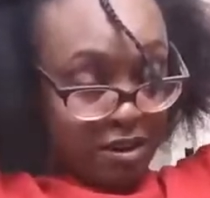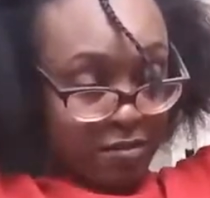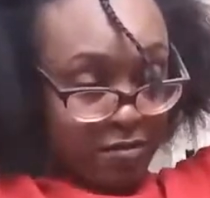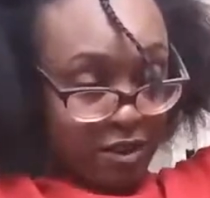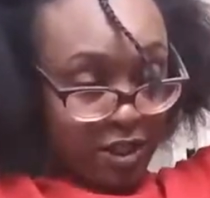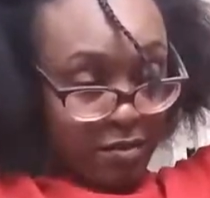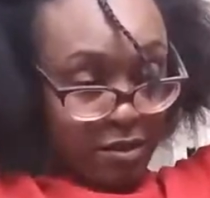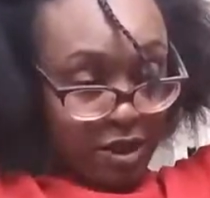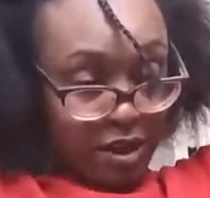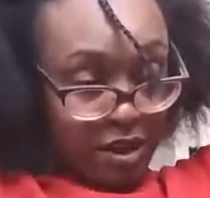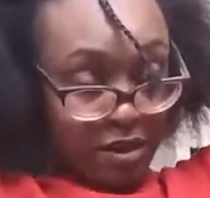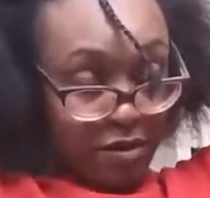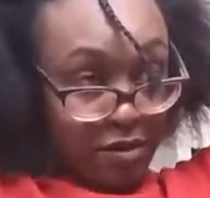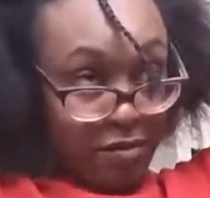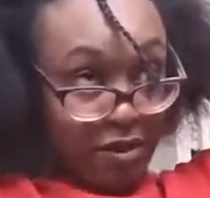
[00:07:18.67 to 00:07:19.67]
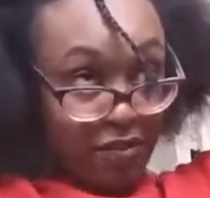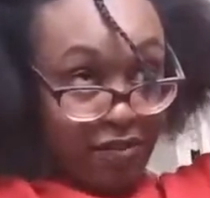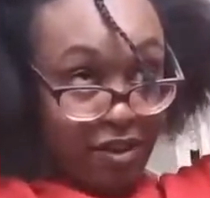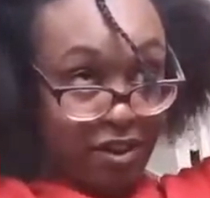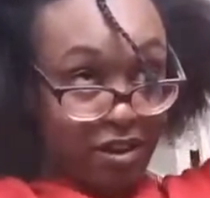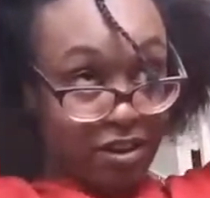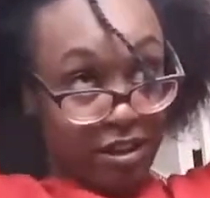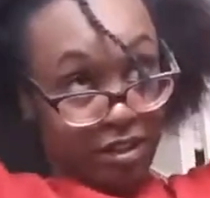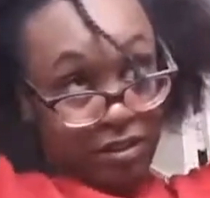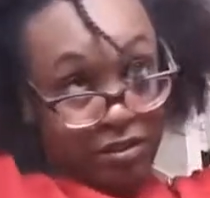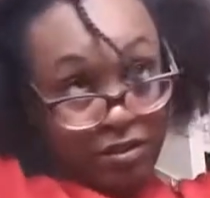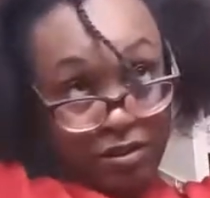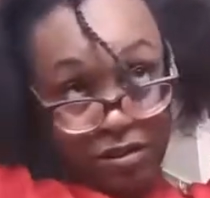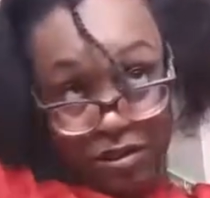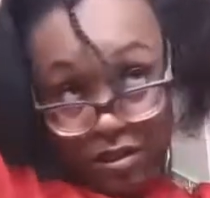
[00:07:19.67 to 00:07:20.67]
I'm just parting with my
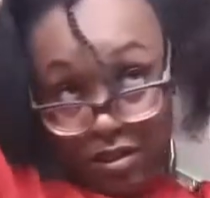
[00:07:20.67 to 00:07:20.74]
fingernail.